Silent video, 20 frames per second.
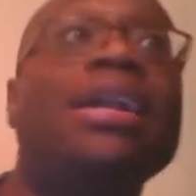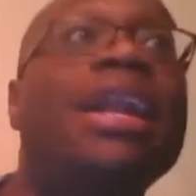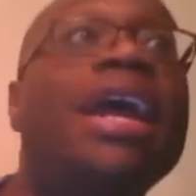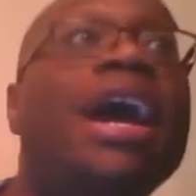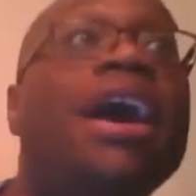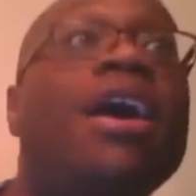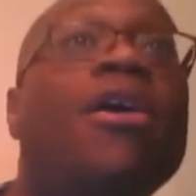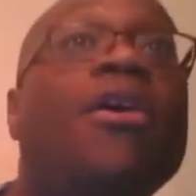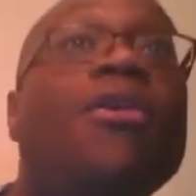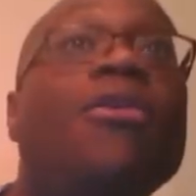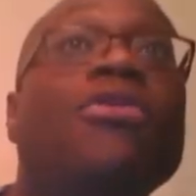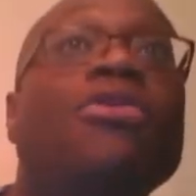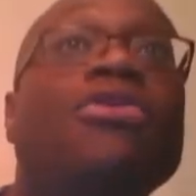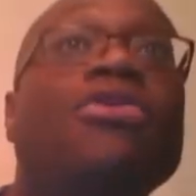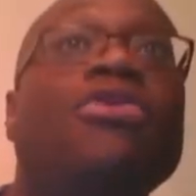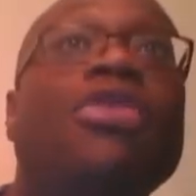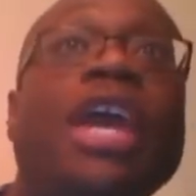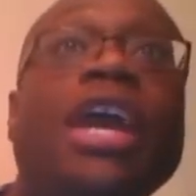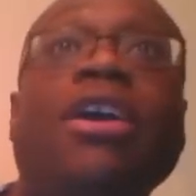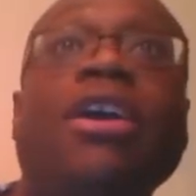now,
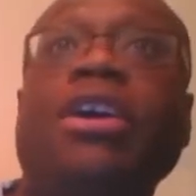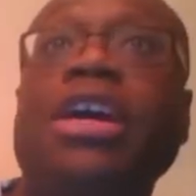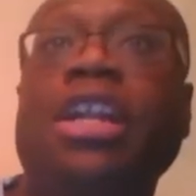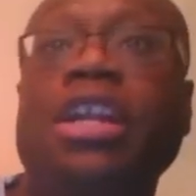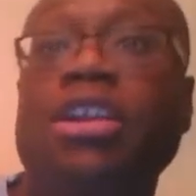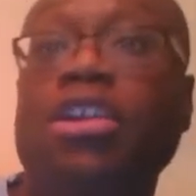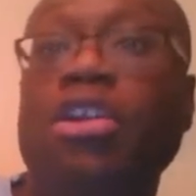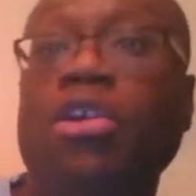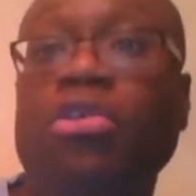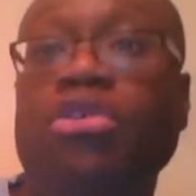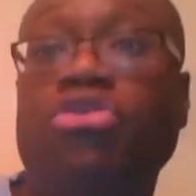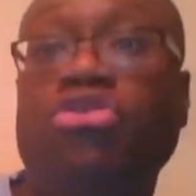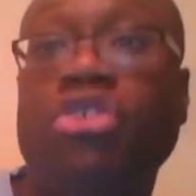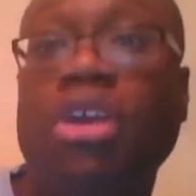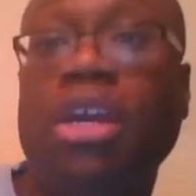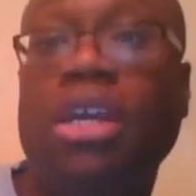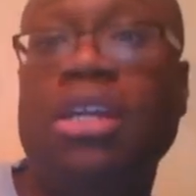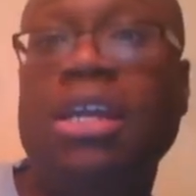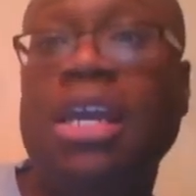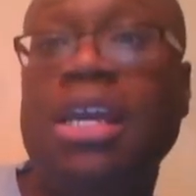they're going to know the
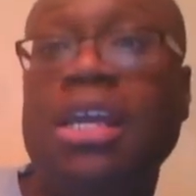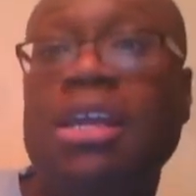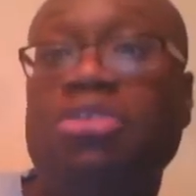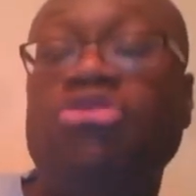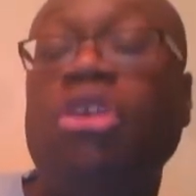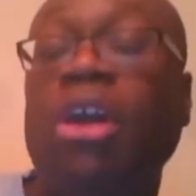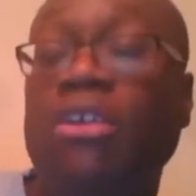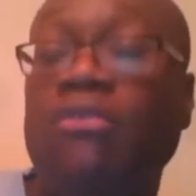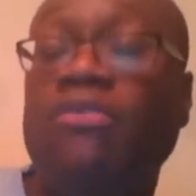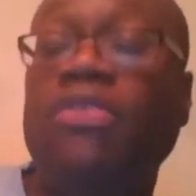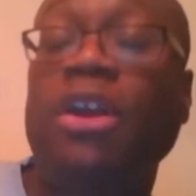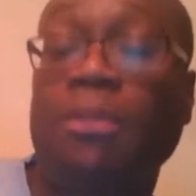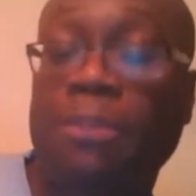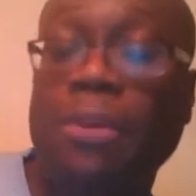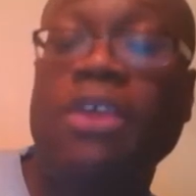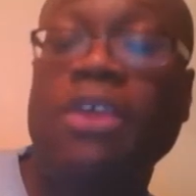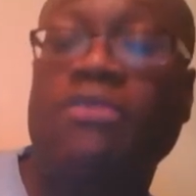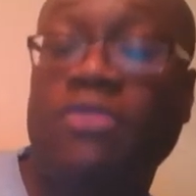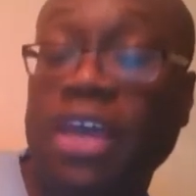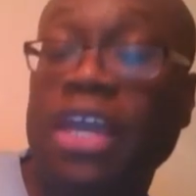trade day.
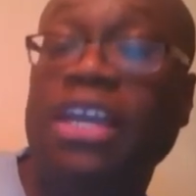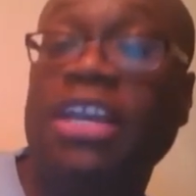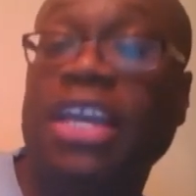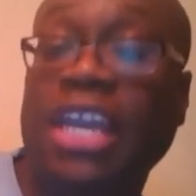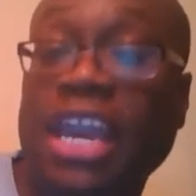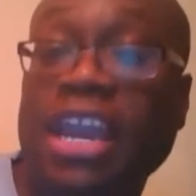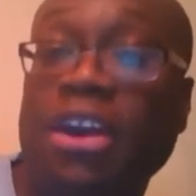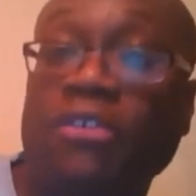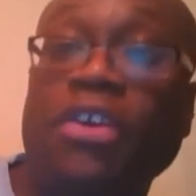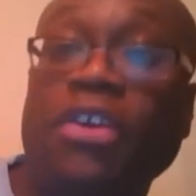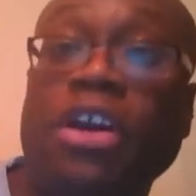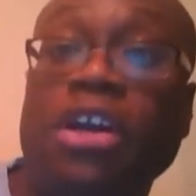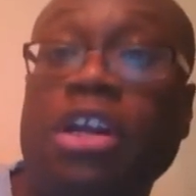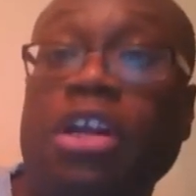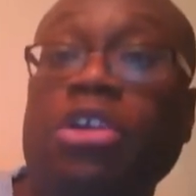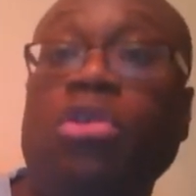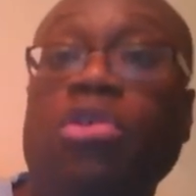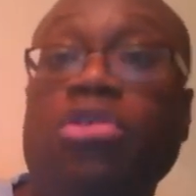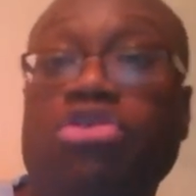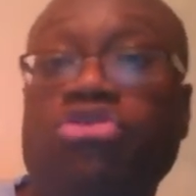If they care, they're
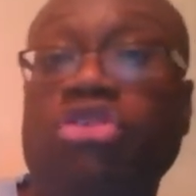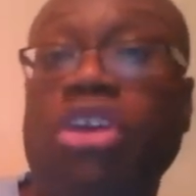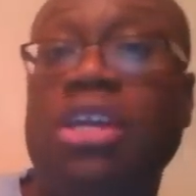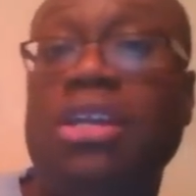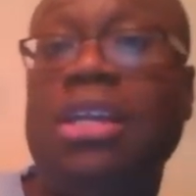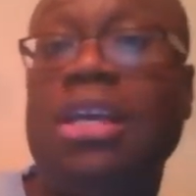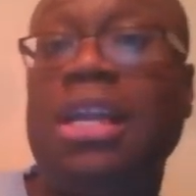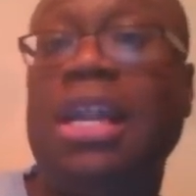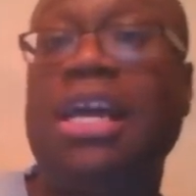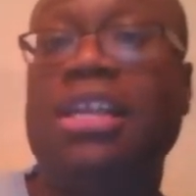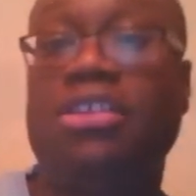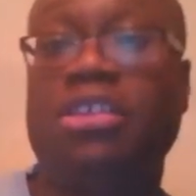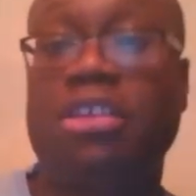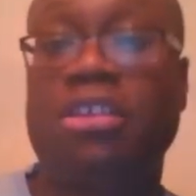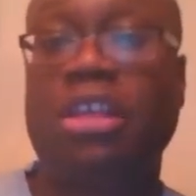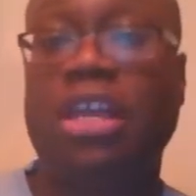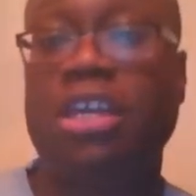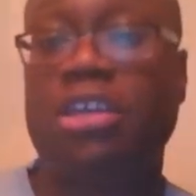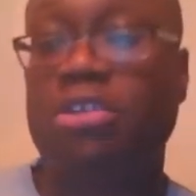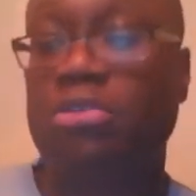going to know the trade deadline
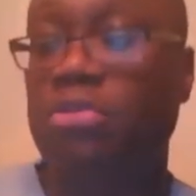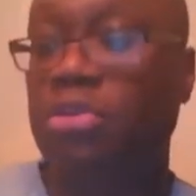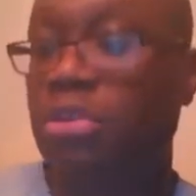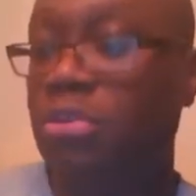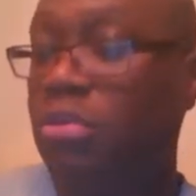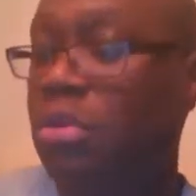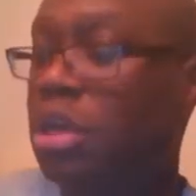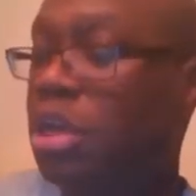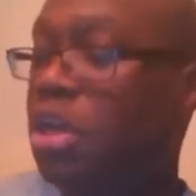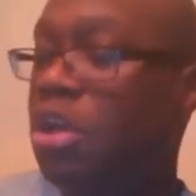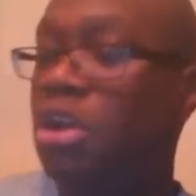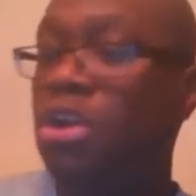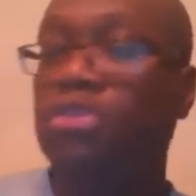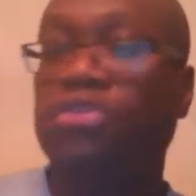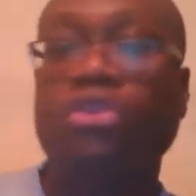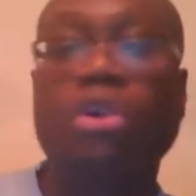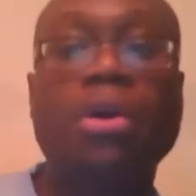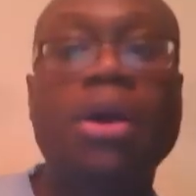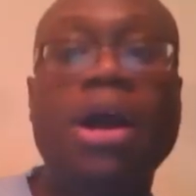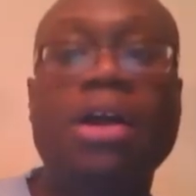just like you do.
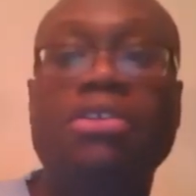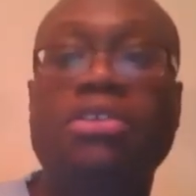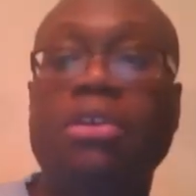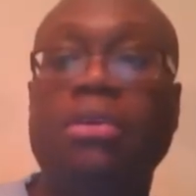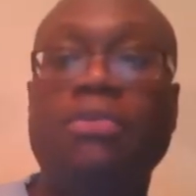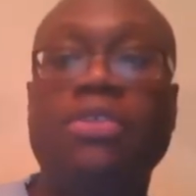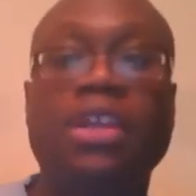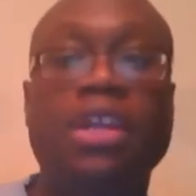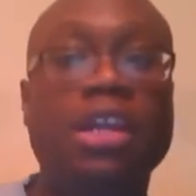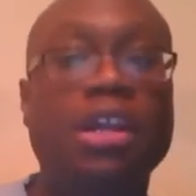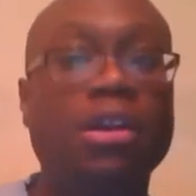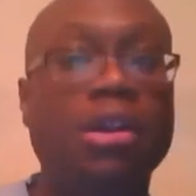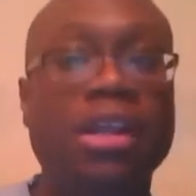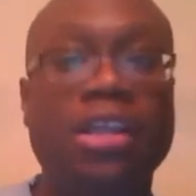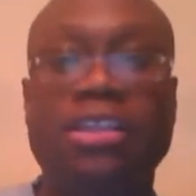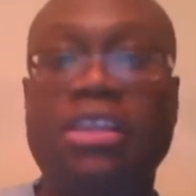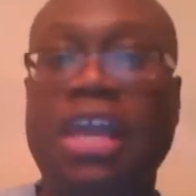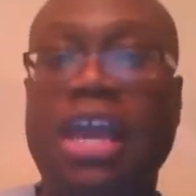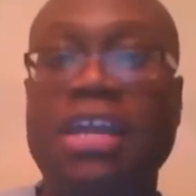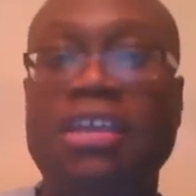Throw out something that'll
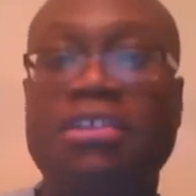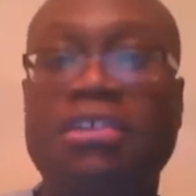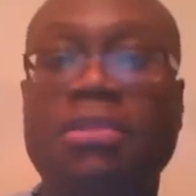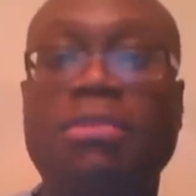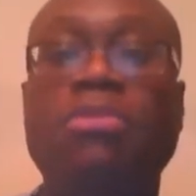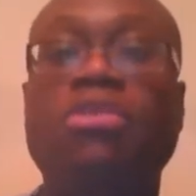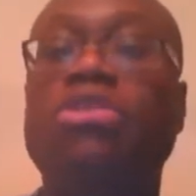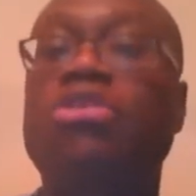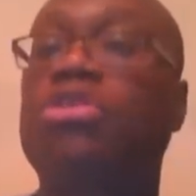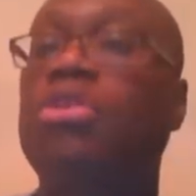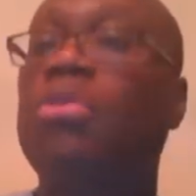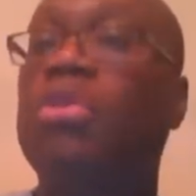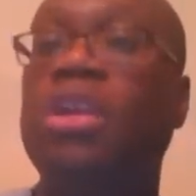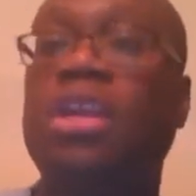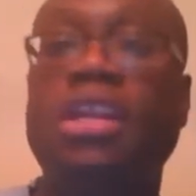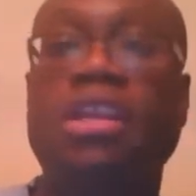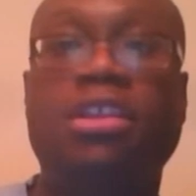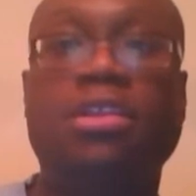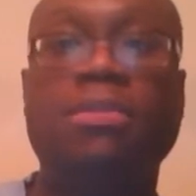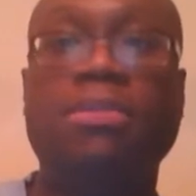entice them so
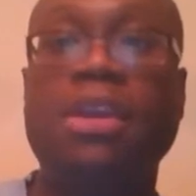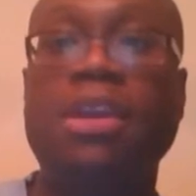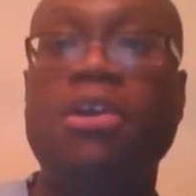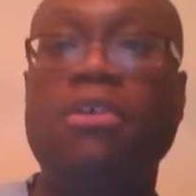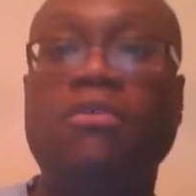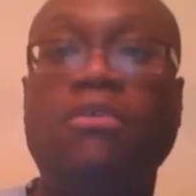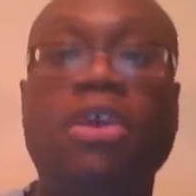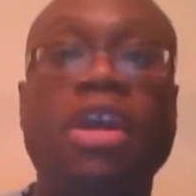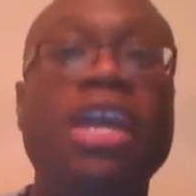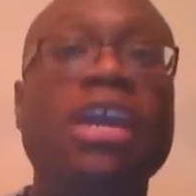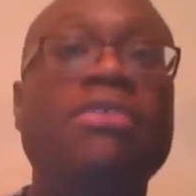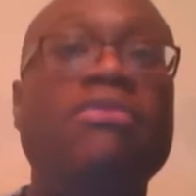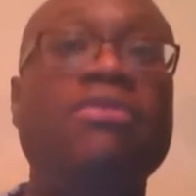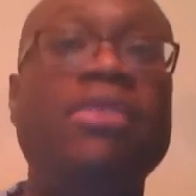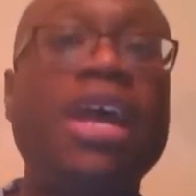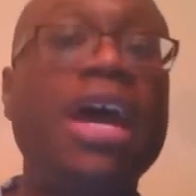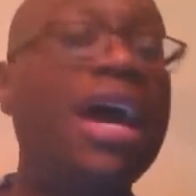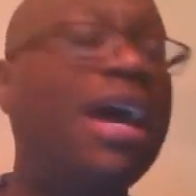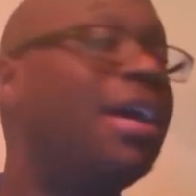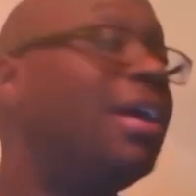that this will be over. If
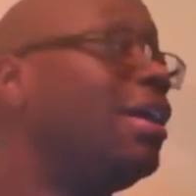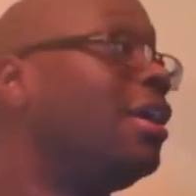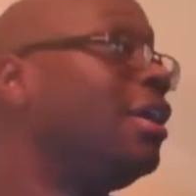not,